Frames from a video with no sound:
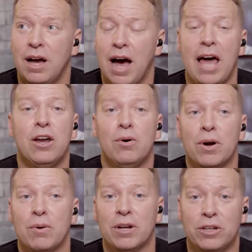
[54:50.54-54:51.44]
I didn't know what I
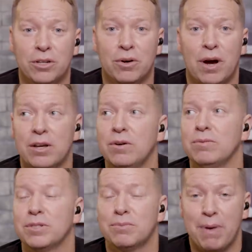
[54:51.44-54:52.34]
wanted to do. I know it
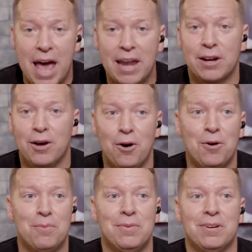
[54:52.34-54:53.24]
was bad at
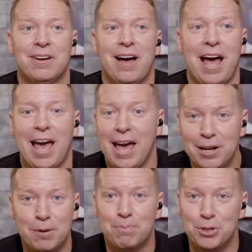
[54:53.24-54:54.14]
home. I hadn't
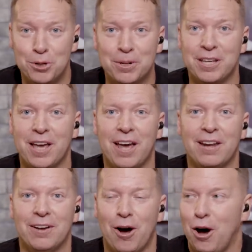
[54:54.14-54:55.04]
hit puberty
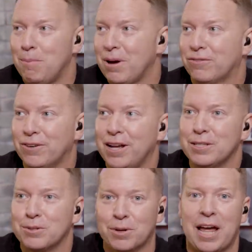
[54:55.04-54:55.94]
yet. All my
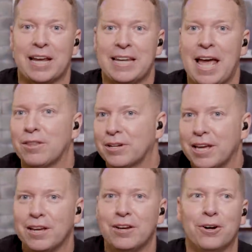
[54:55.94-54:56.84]
friends were like, now they're
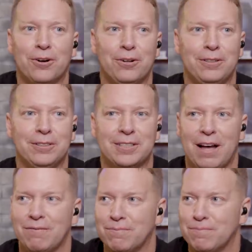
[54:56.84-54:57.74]
getting girls.
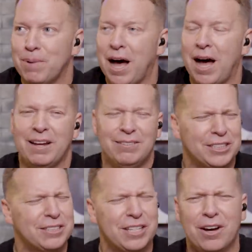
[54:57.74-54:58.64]
I'm behind. It was
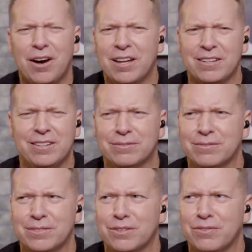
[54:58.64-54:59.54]
just, you know, you're,
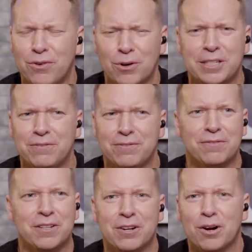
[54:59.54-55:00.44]
you're 14,
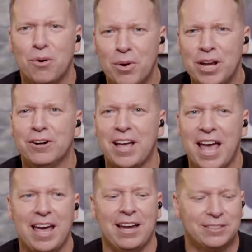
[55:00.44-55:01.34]
15, you're at a weird
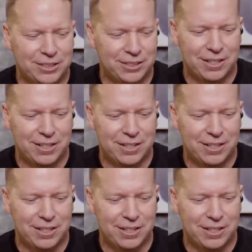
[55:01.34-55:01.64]
age.